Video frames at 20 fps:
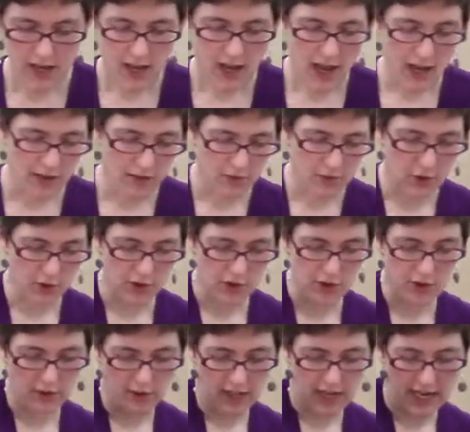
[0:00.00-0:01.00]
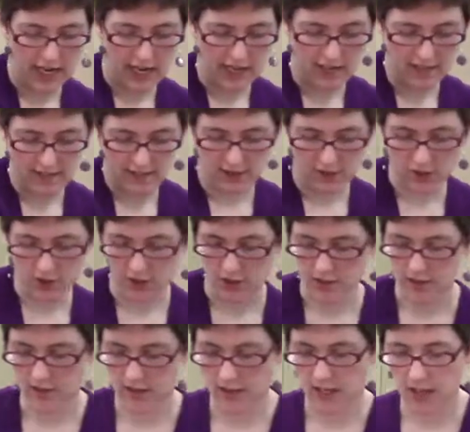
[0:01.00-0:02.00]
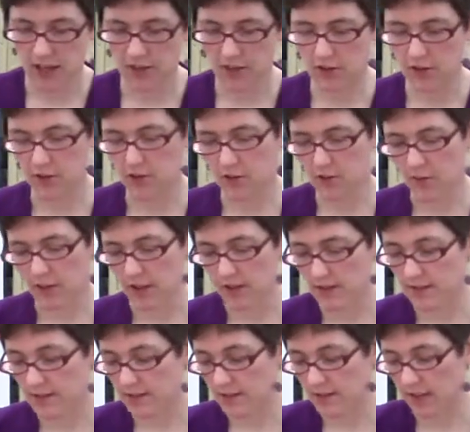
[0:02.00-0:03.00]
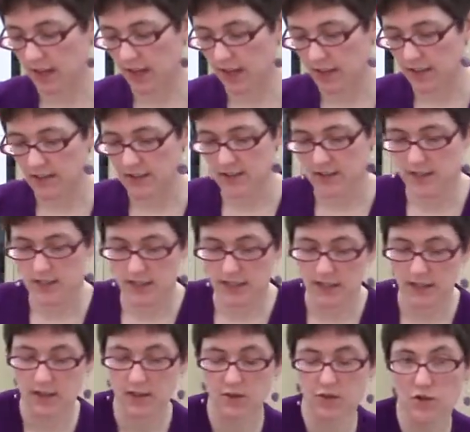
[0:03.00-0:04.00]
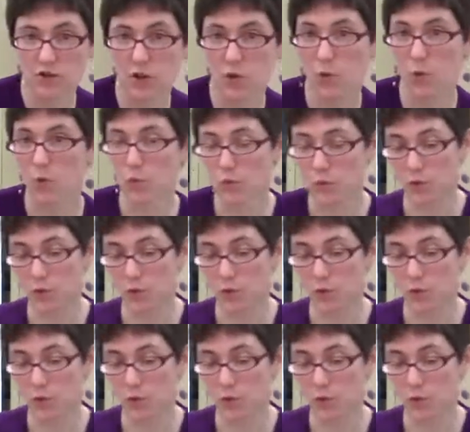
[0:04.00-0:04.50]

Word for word: And of course you can add sections together, you can slice, the, there's no,